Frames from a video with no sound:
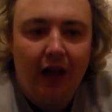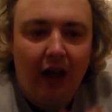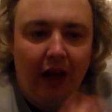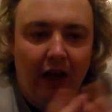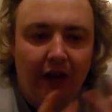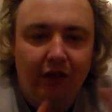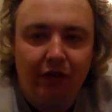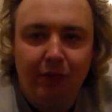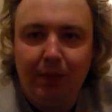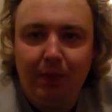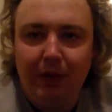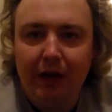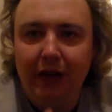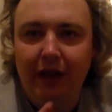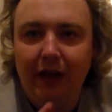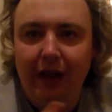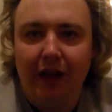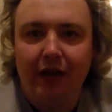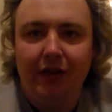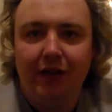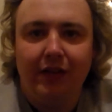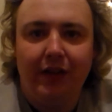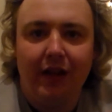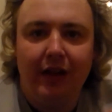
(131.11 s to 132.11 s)

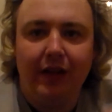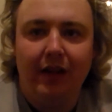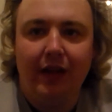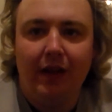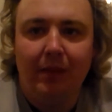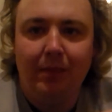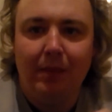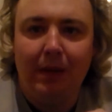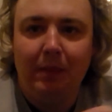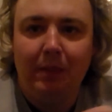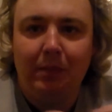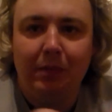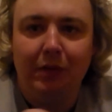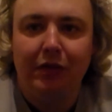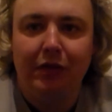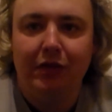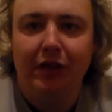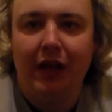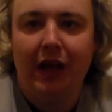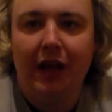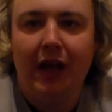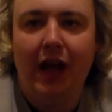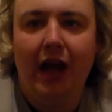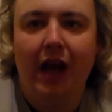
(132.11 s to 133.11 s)
experience that people
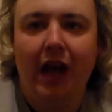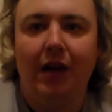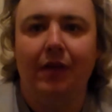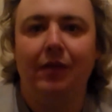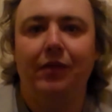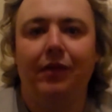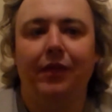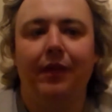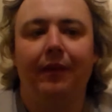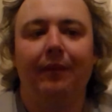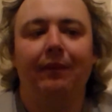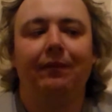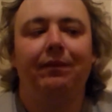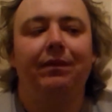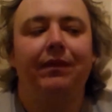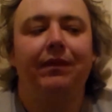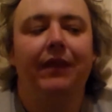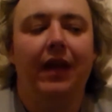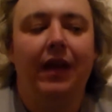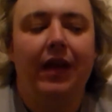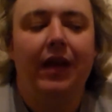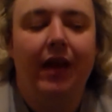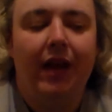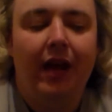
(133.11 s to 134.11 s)
do have.
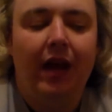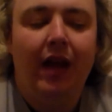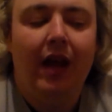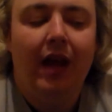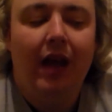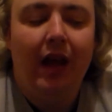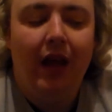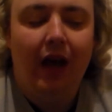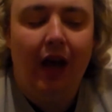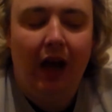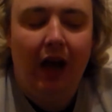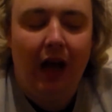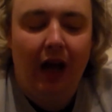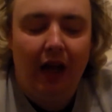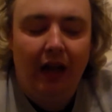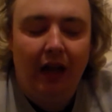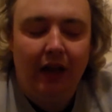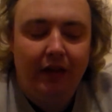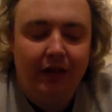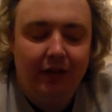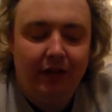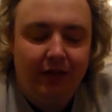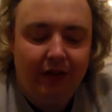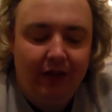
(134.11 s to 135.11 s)

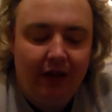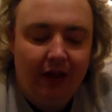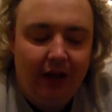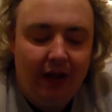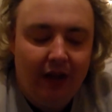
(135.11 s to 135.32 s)
And